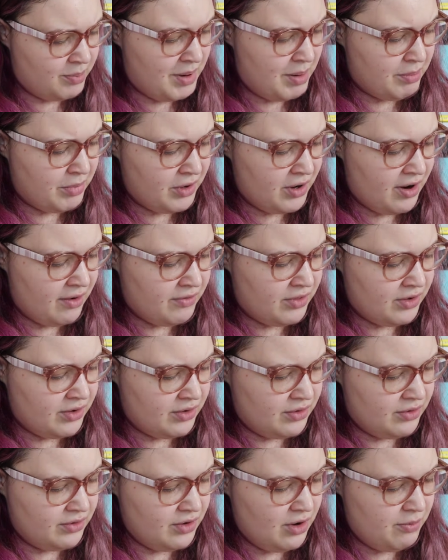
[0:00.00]
member of
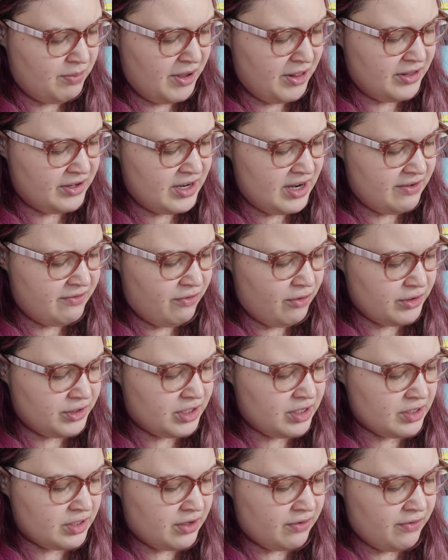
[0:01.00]
the nobility
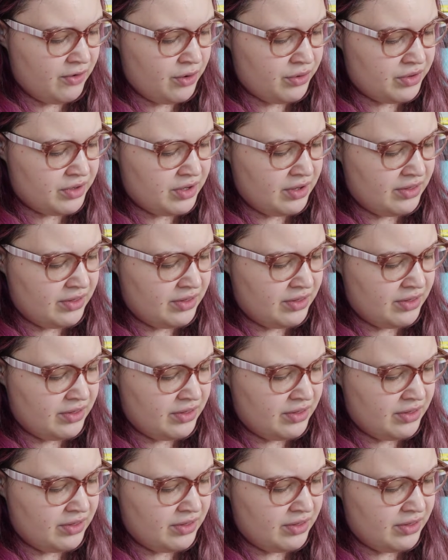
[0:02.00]
forces Kvothe